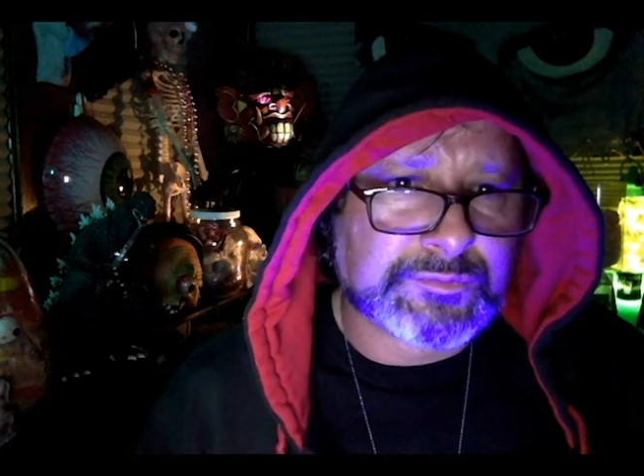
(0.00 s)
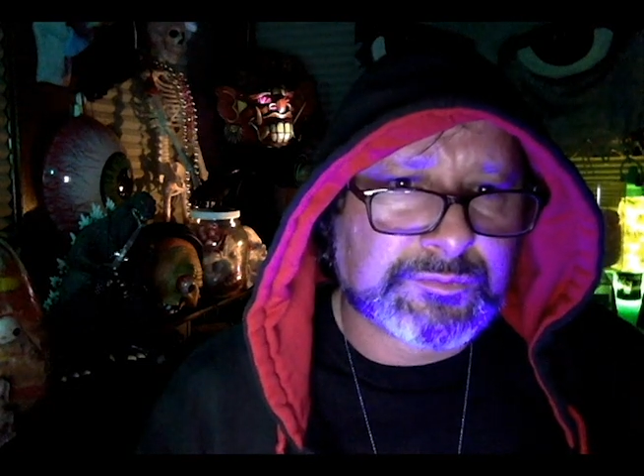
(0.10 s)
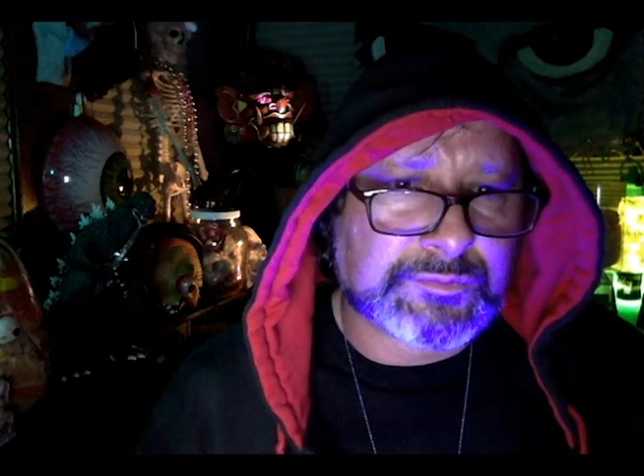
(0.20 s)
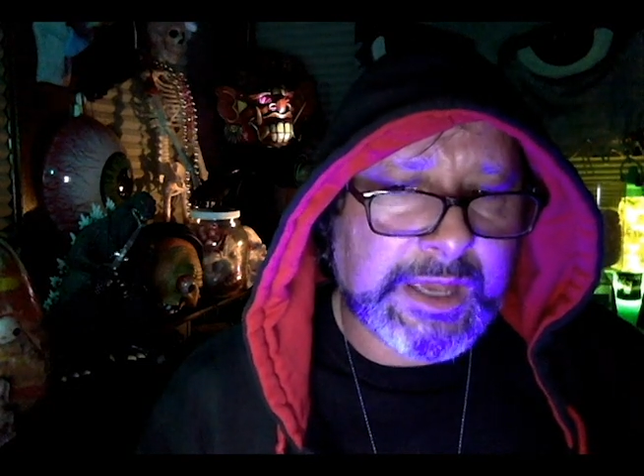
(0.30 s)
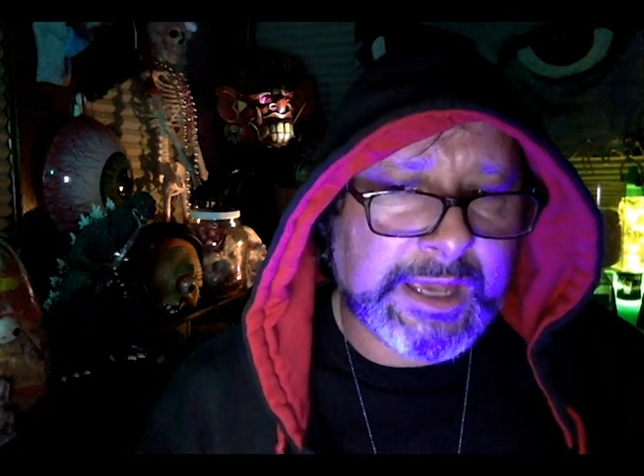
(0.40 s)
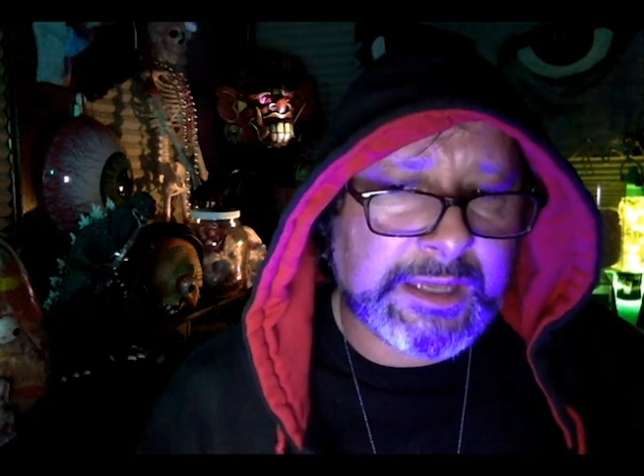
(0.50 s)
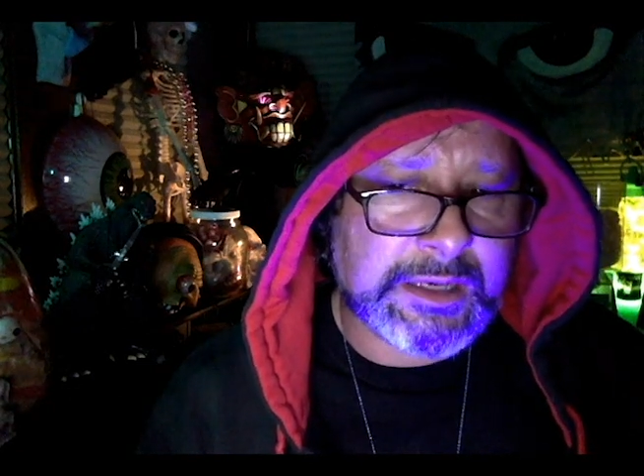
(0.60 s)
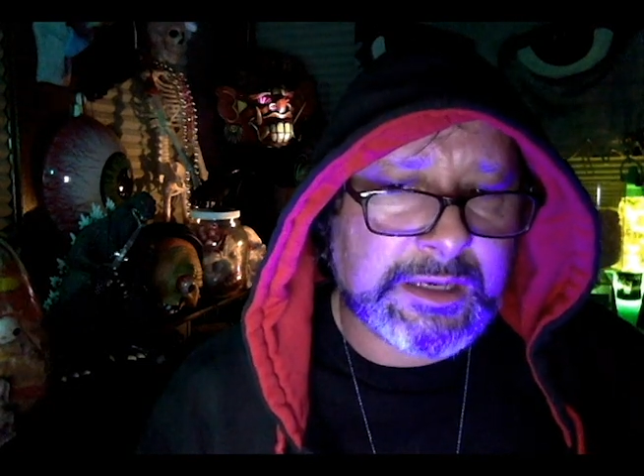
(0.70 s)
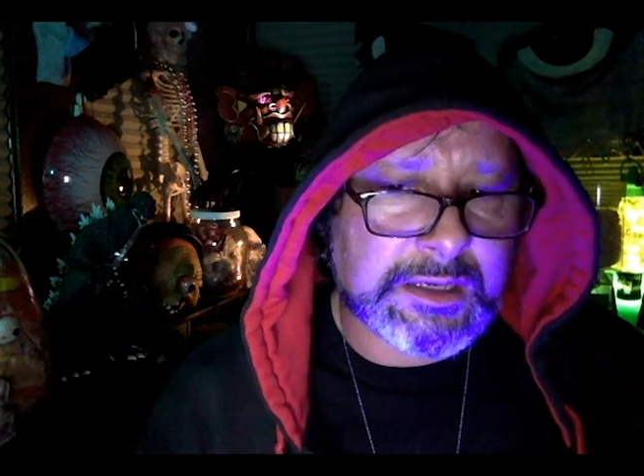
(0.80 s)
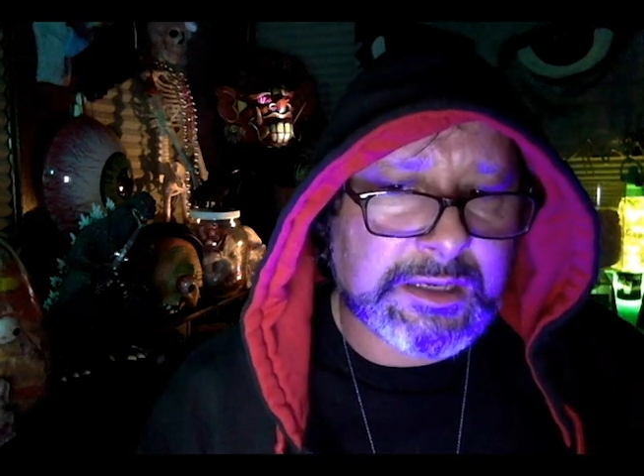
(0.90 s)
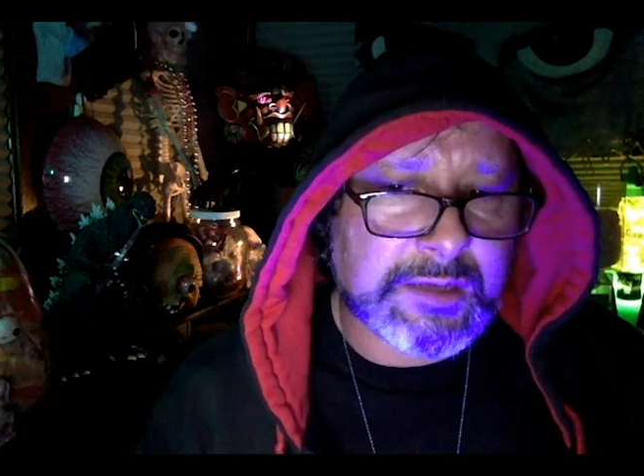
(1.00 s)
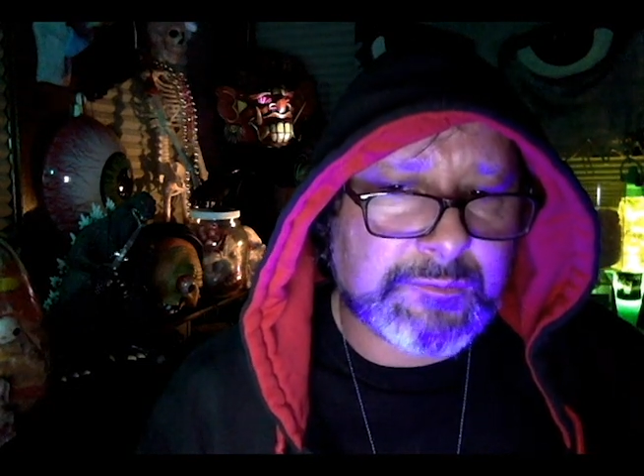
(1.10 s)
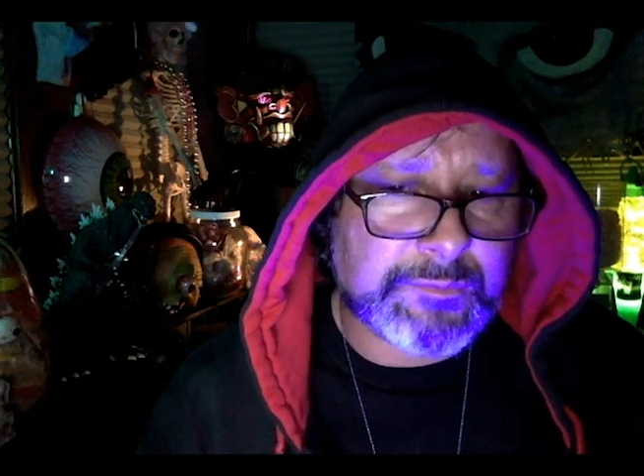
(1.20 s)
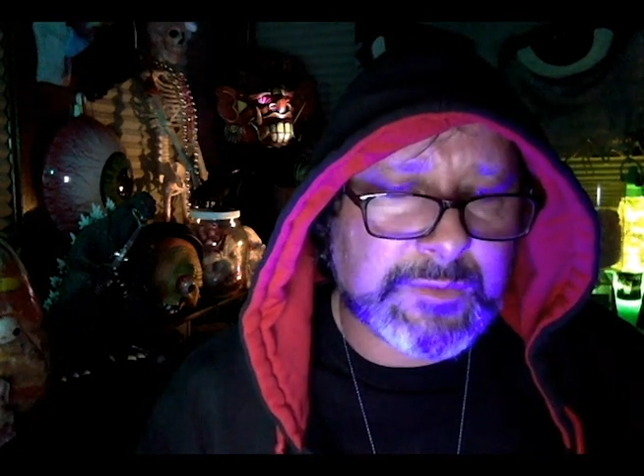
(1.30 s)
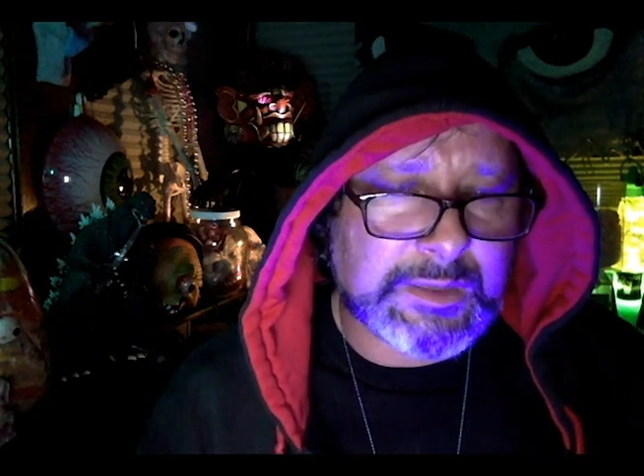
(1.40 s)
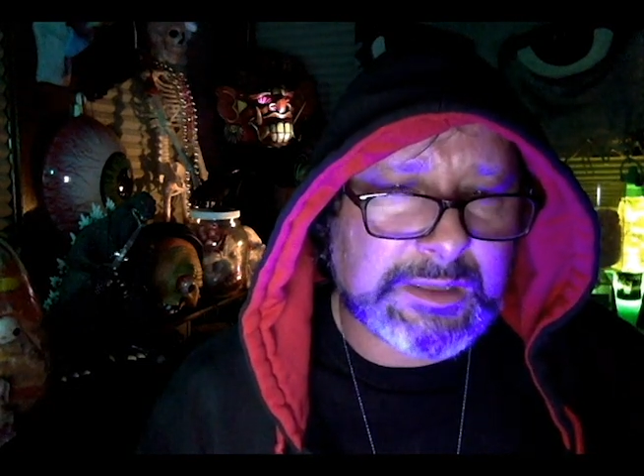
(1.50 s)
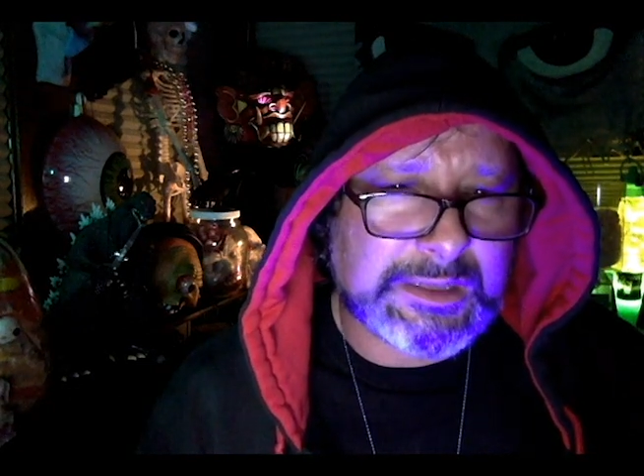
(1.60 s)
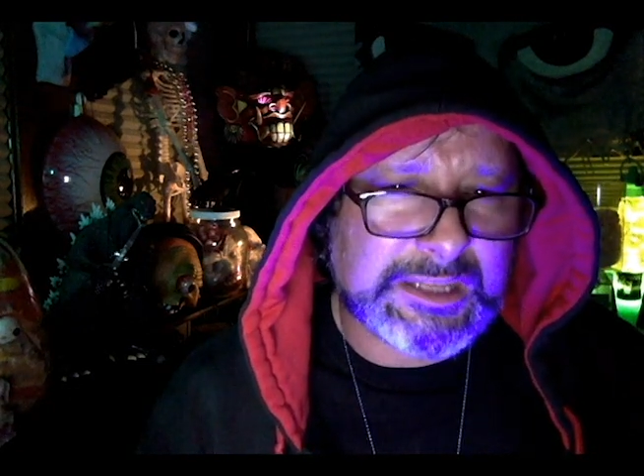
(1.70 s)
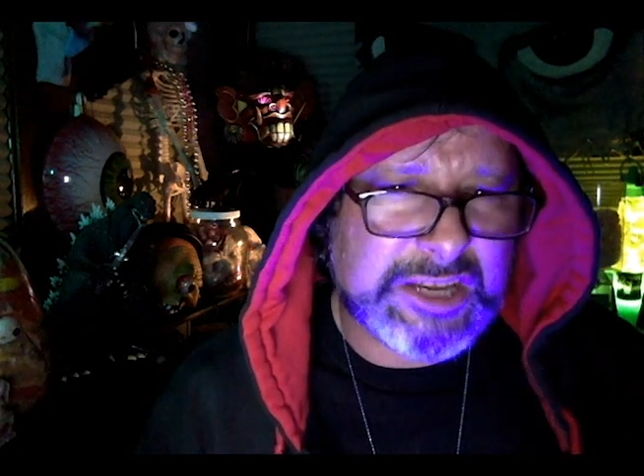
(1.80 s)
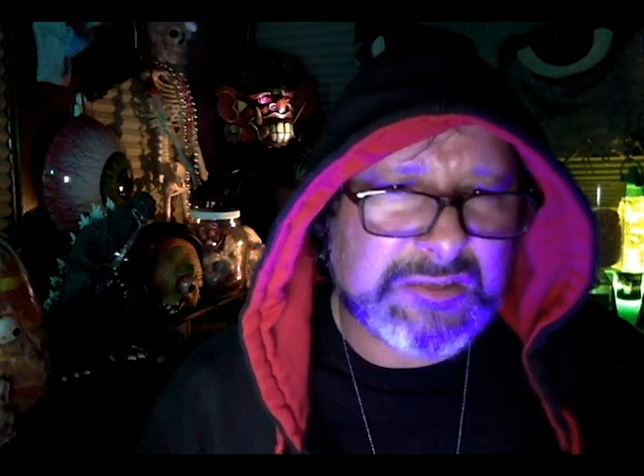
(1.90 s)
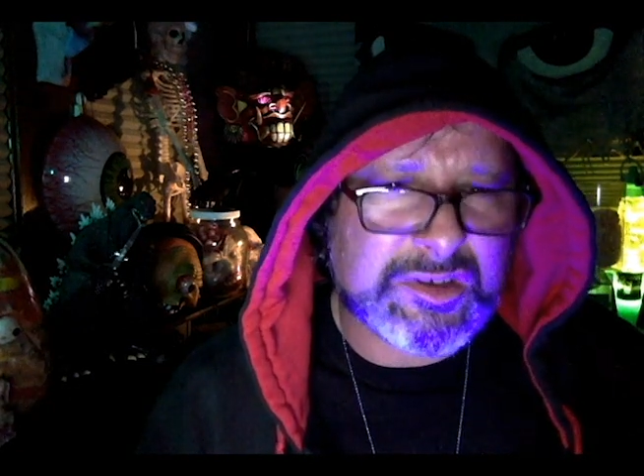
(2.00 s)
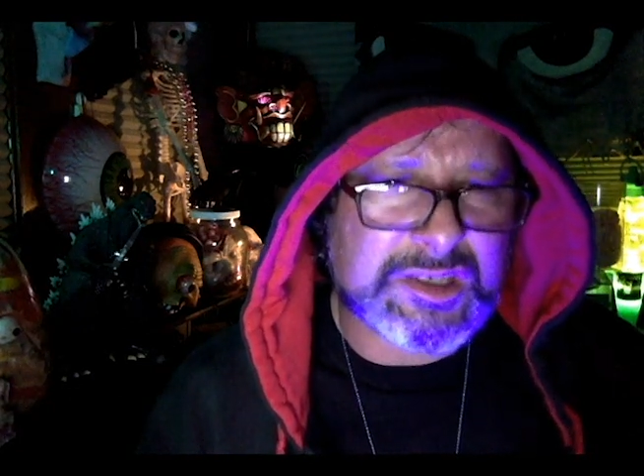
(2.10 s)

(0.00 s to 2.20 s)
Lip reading: And years